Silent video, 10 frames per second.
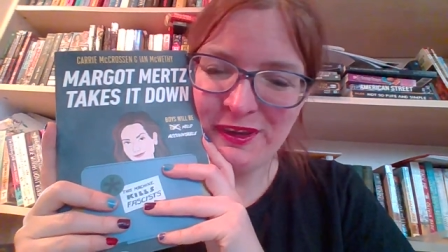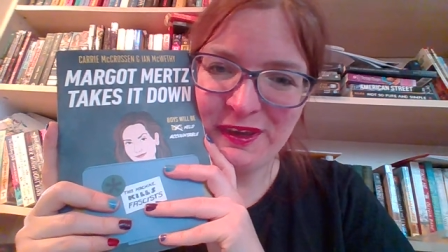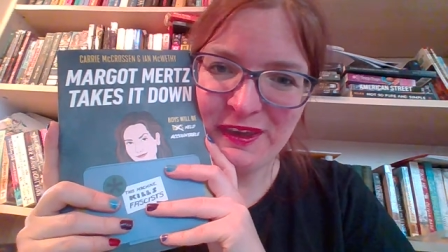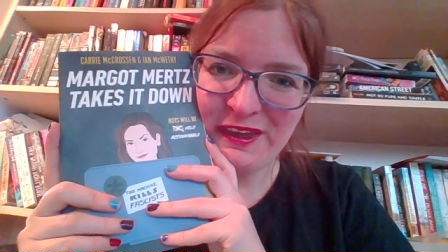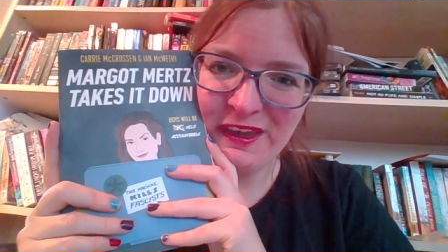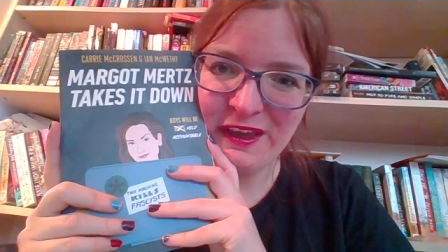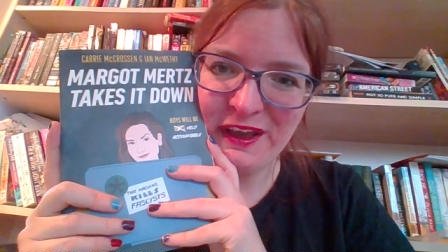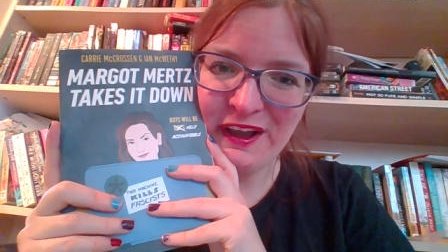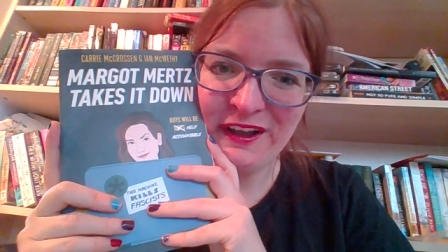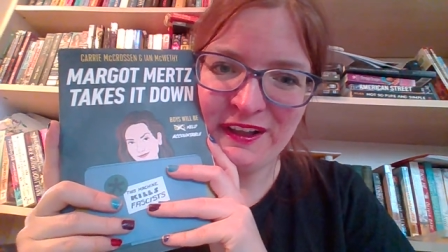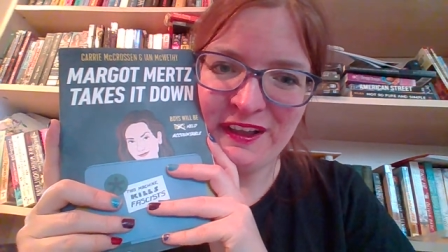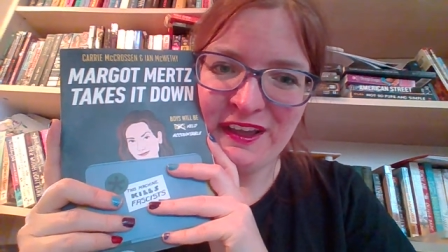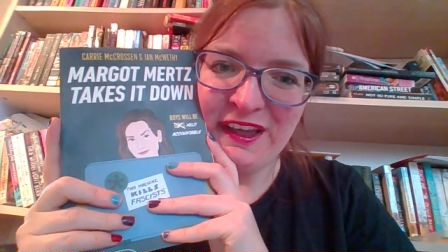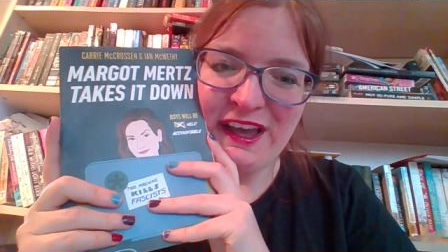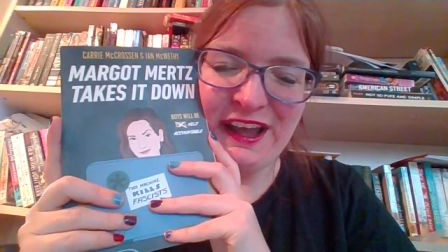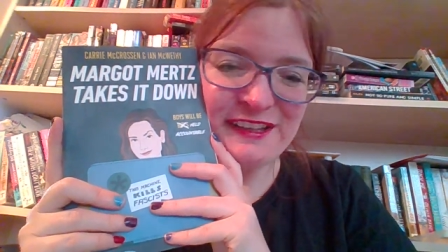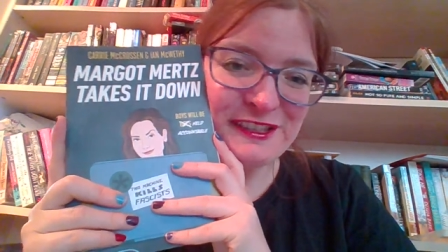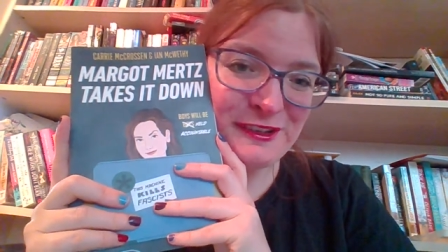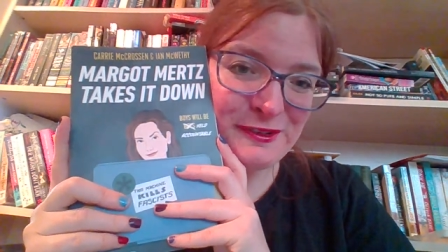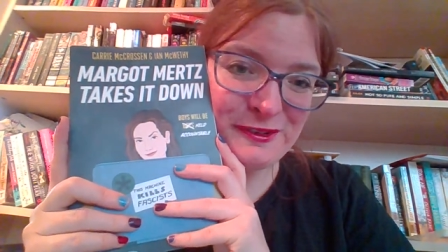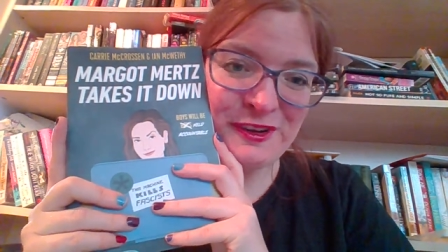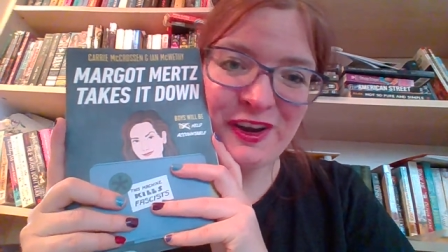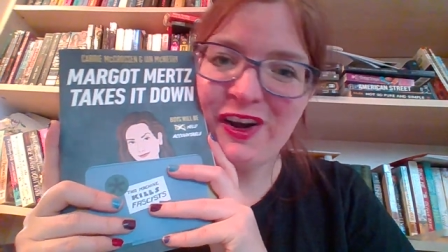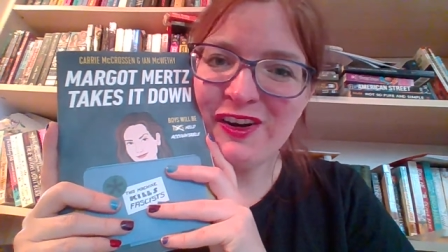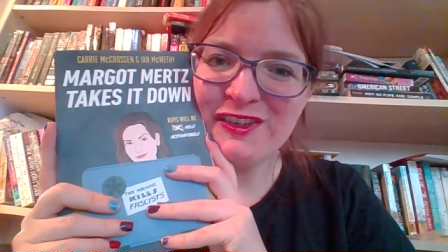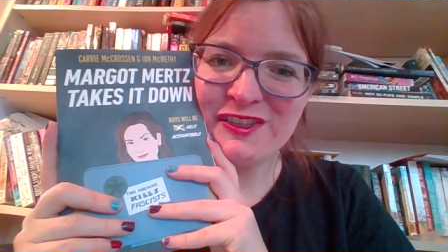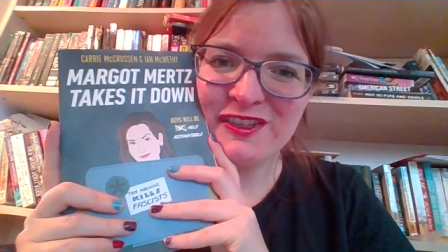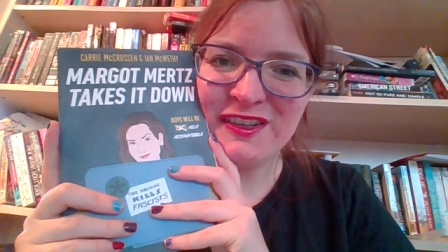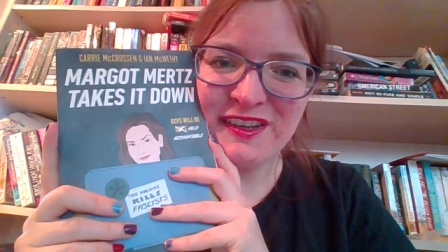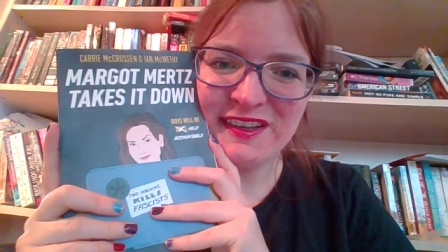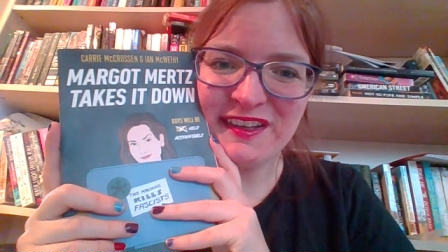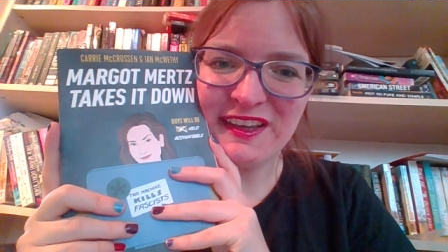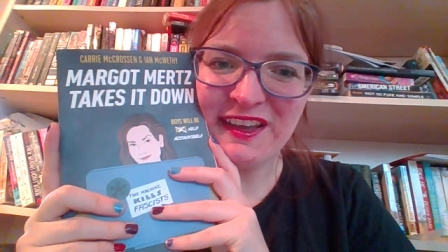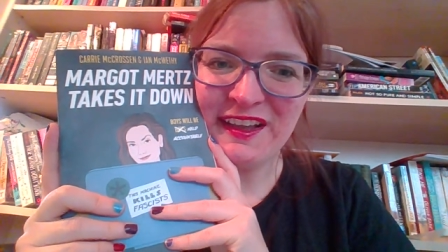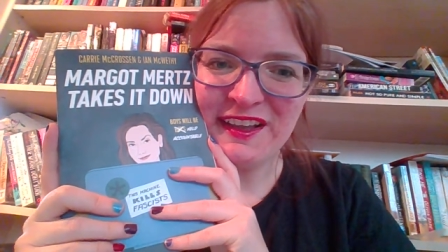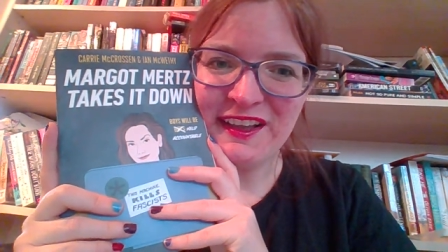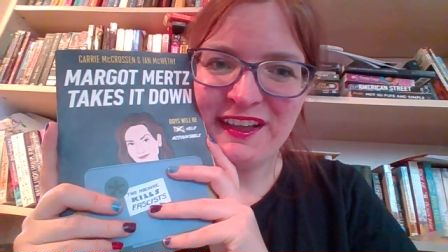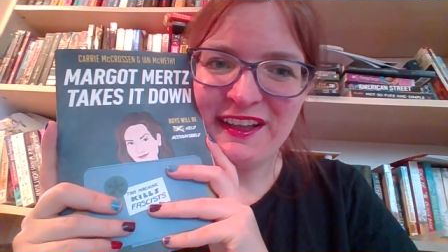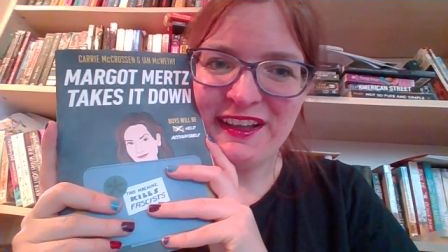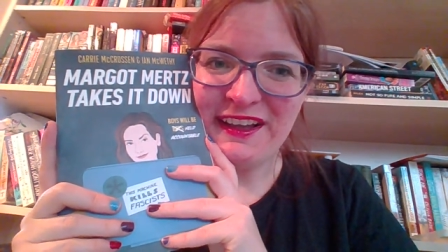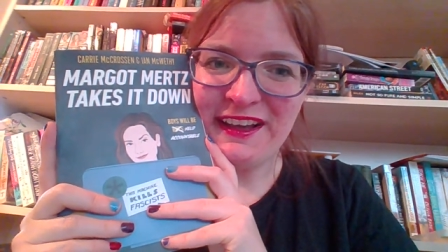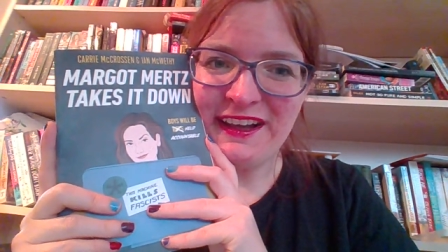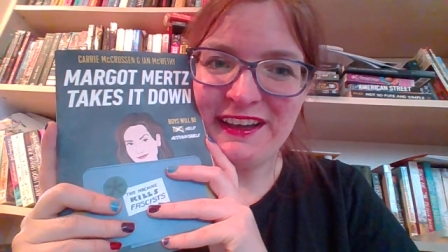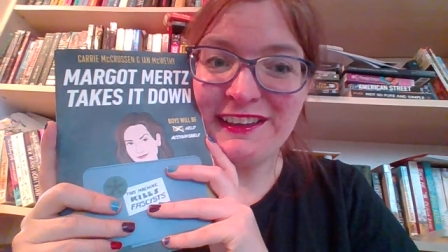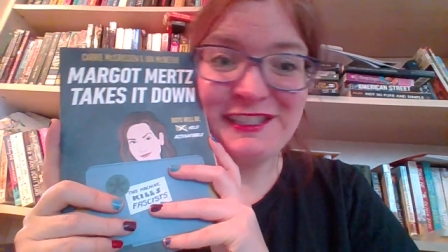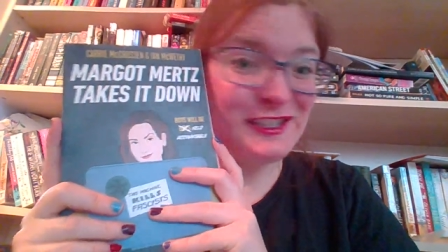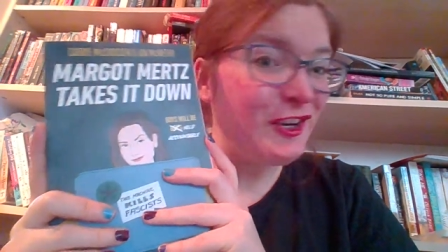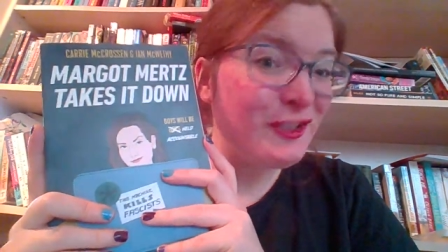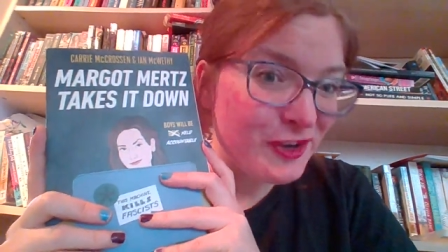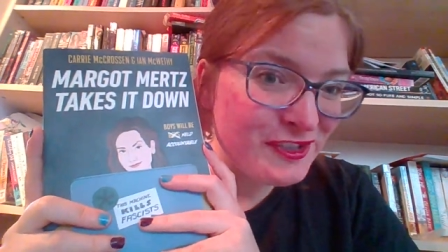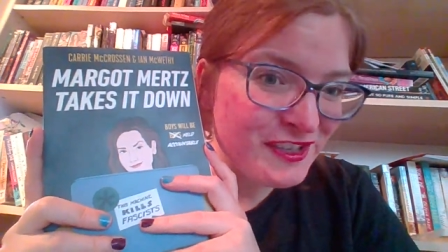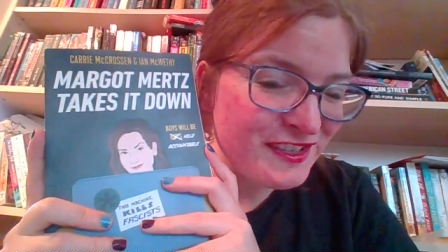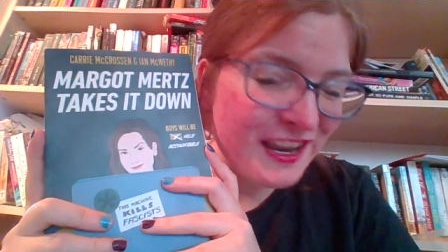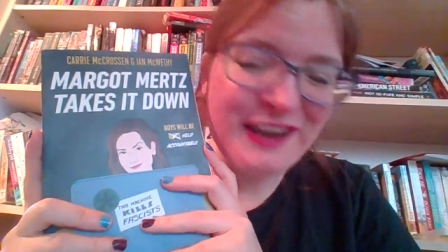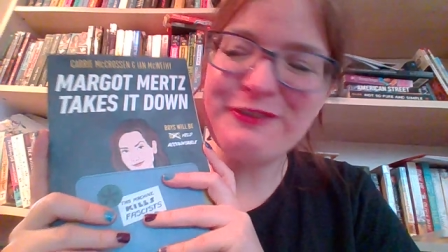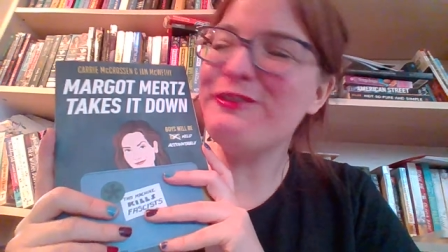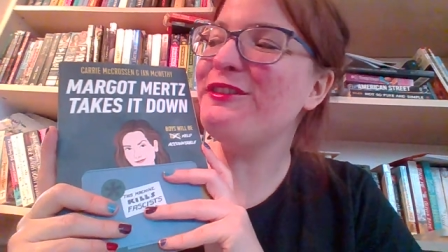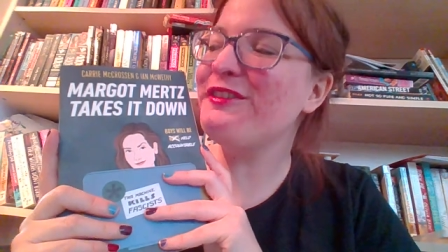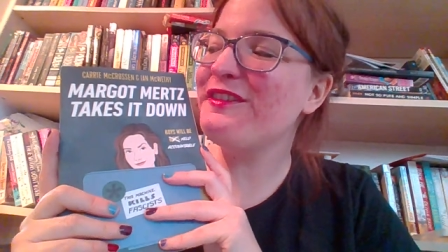He uh, has a good heart. He uh, is not toxic at all.